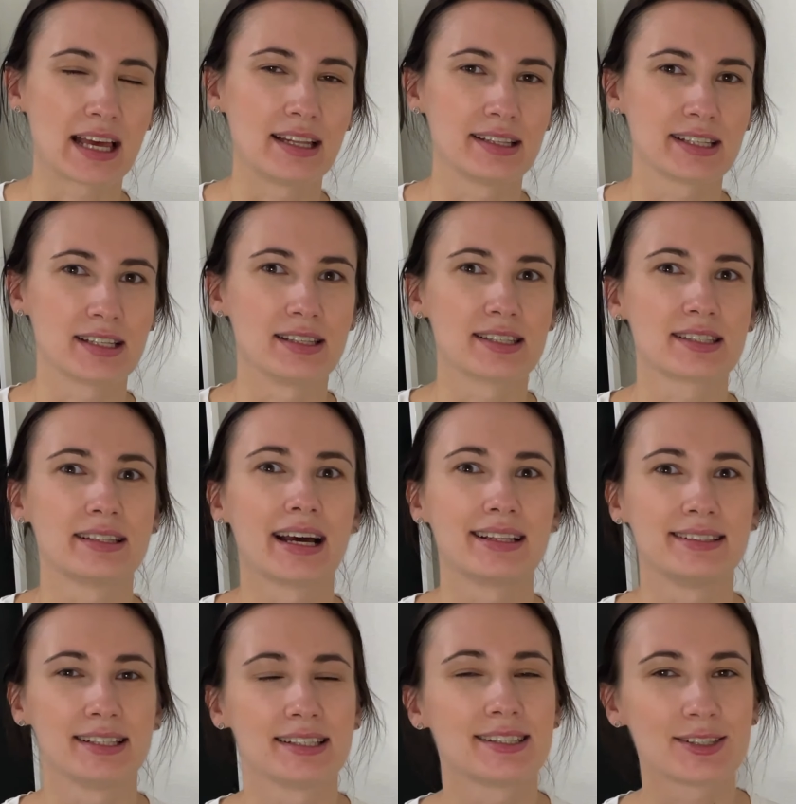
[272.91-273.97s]
sentence that
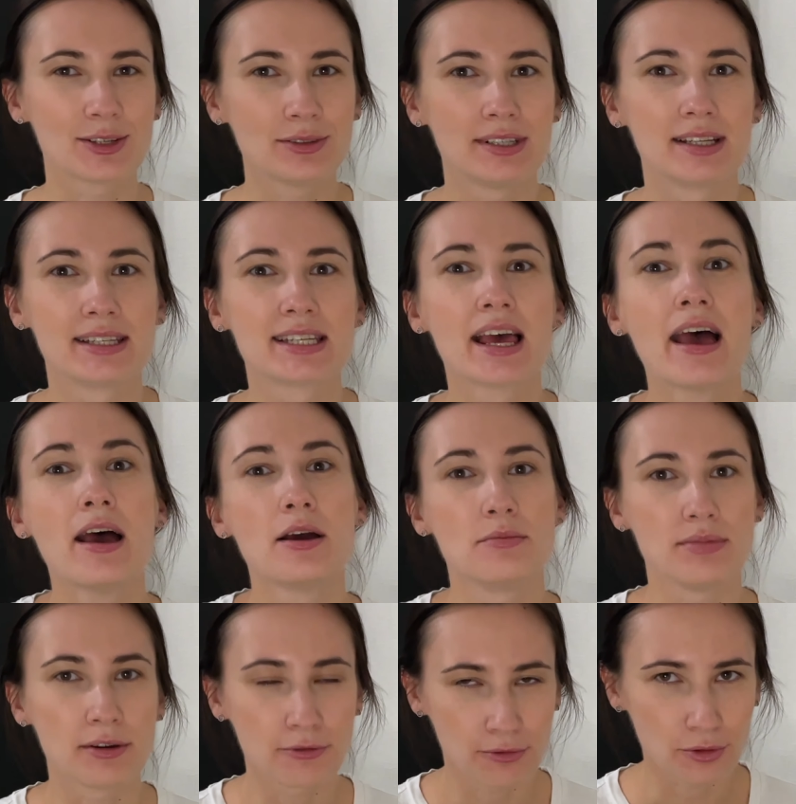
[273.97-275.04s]
the student
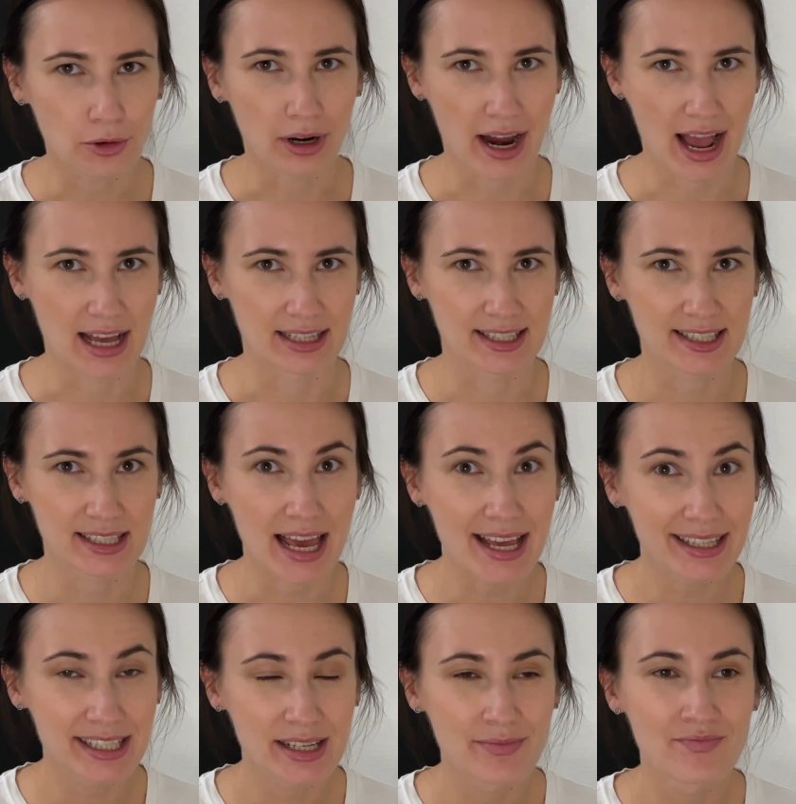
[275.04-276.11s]
before had
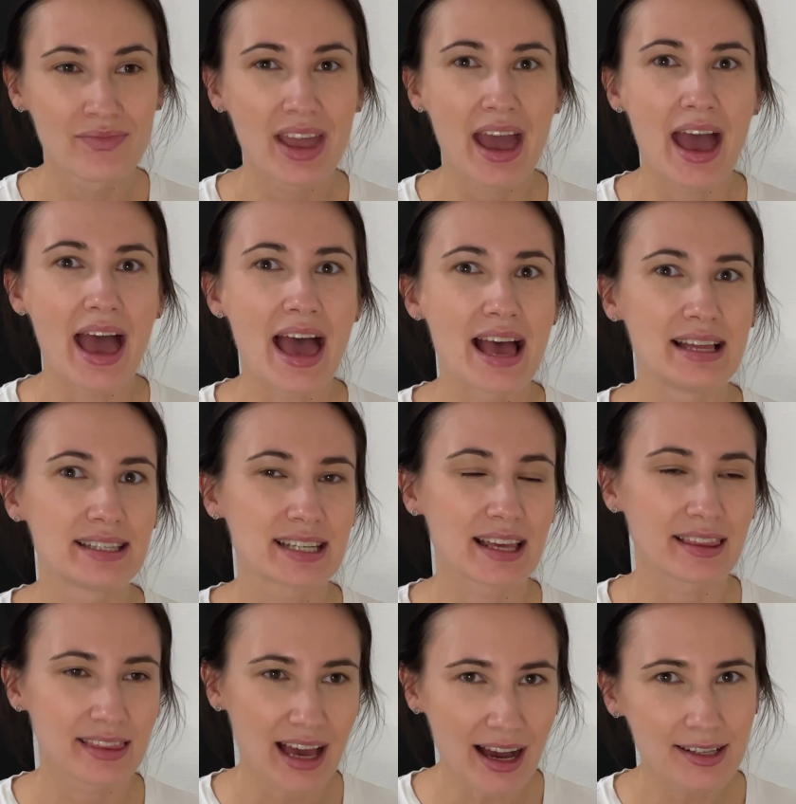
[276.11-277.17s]
said. And
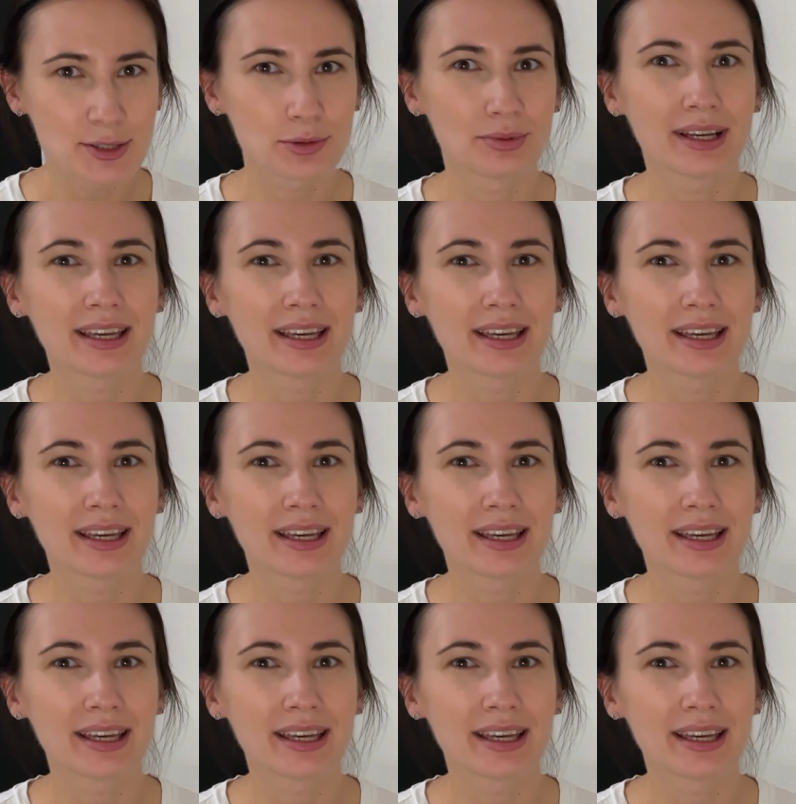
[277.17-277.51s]
that